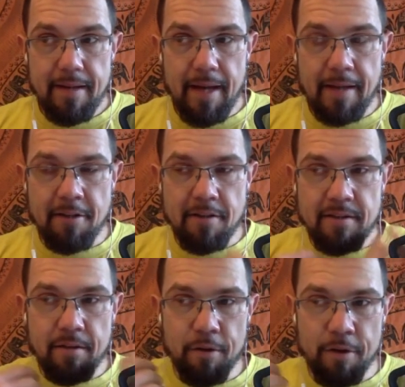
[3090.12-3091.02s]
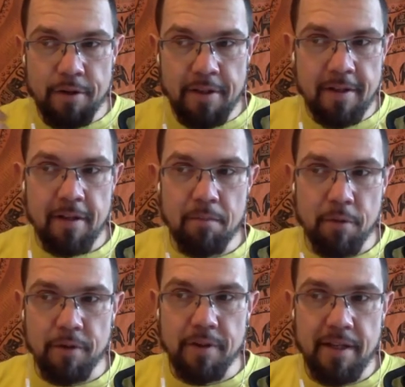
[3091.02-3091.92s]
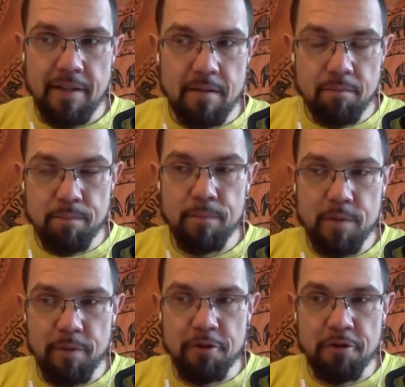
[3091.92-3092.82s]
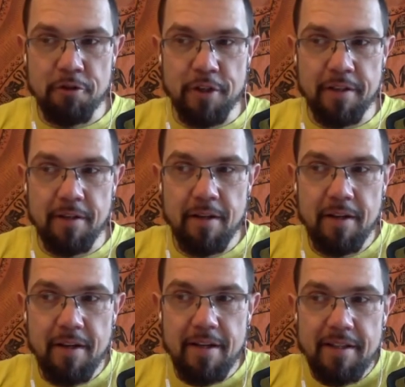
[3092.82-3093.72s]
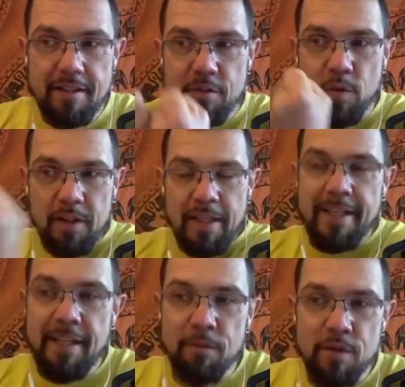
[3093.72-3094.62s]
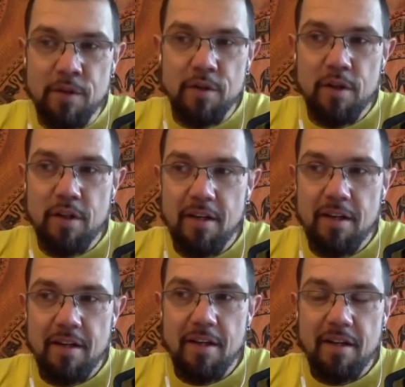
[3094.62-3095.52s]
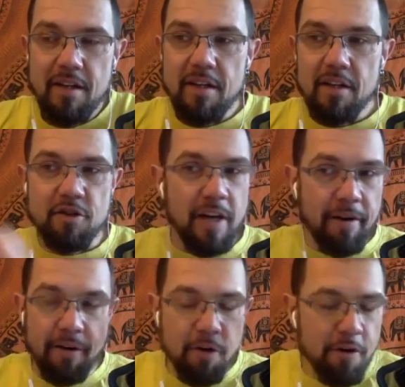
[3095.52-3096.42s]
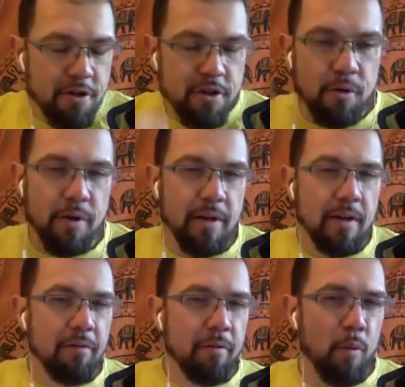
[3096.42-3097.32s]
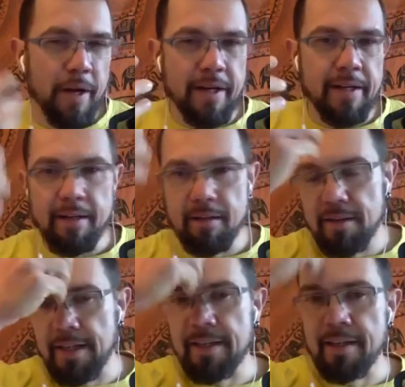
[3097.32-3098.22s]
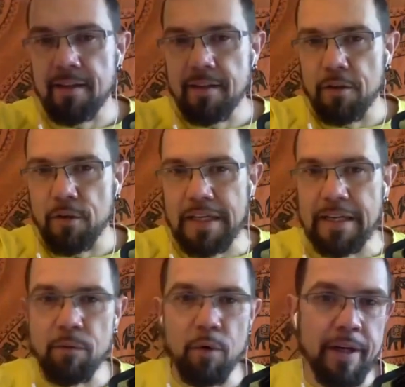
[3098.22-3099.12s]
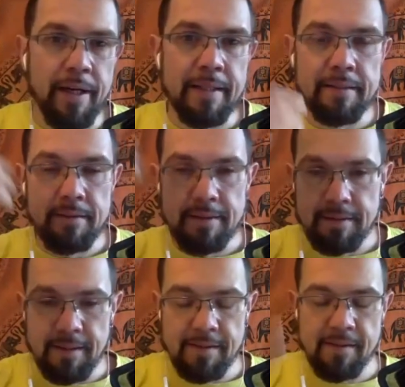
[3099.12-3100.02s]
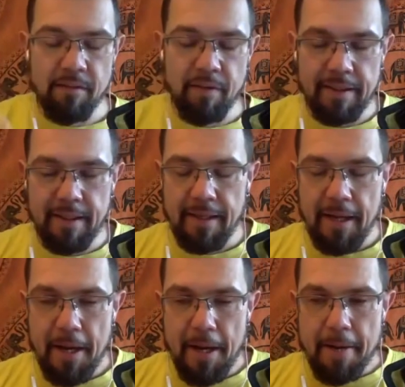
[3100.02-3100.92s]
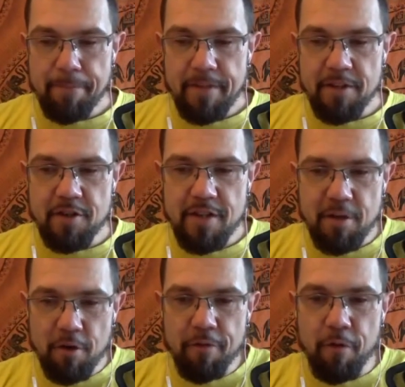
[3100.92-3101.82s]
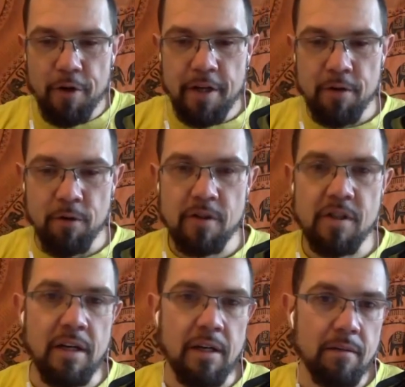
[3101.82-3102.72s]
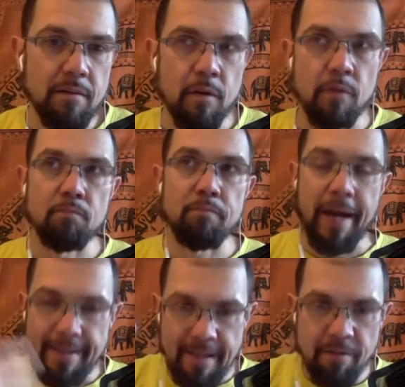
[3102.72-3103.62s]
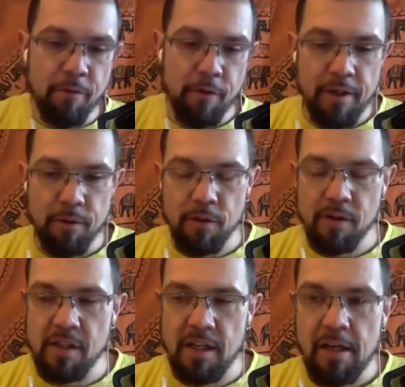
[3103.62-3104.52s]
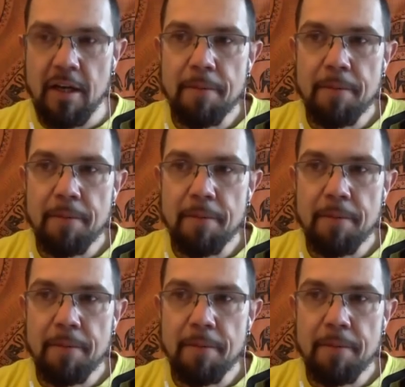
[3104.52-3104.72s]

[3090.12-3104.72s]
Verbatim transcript: i just heard in another podcast the spiritual shit this one lady was sharing her story of awakening getting mm. you know clairvoyant mm. and, and stuff like that and she said her four-year-old son or back then four-year-old son